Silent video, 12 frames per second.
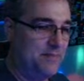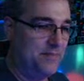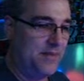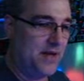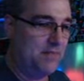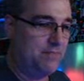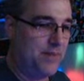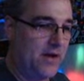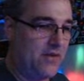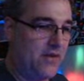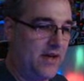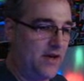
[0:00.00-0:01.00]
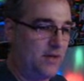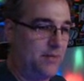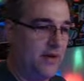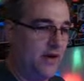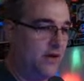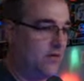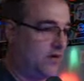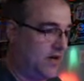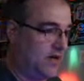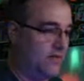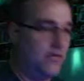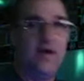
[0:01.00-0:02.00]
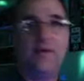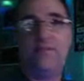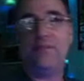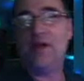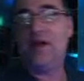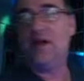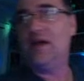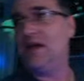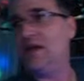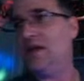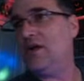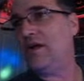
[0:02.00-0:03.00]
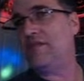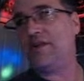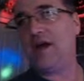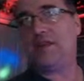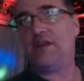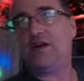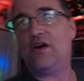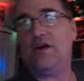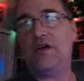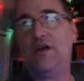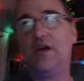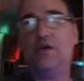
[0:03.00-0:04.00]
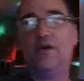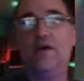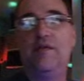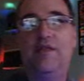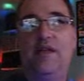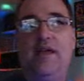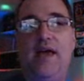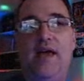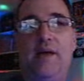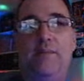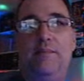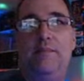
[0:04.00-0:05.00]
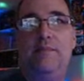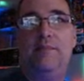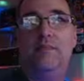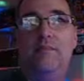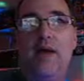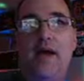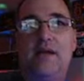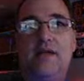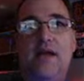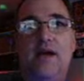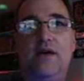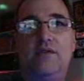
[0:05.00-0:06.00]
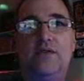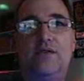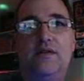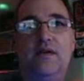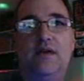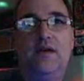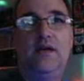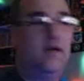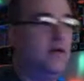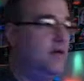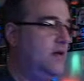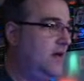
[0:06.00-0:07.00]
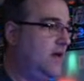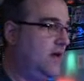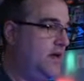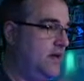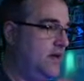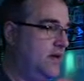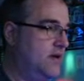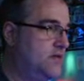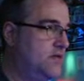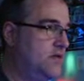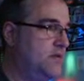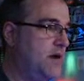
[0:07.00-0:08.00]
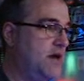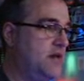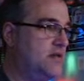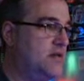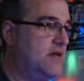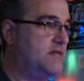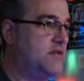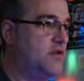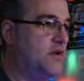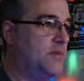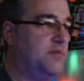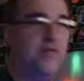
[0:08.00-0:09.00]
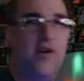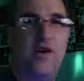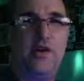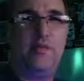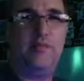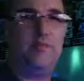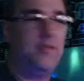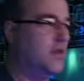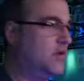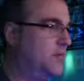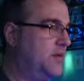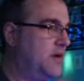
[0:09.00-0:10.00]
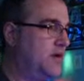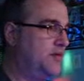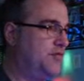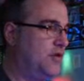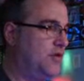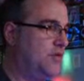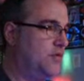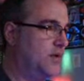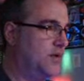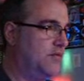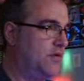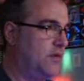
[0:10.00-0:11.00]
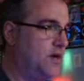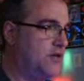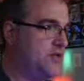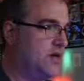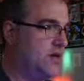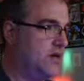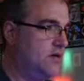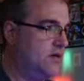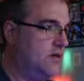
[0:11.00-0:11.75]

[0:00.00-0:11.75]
Can barely hear me. Okay, well, you know, I've got the audio of the game maxed out. And so you might just have to turn up the volume a little bit on your phone or whatever you're watching on.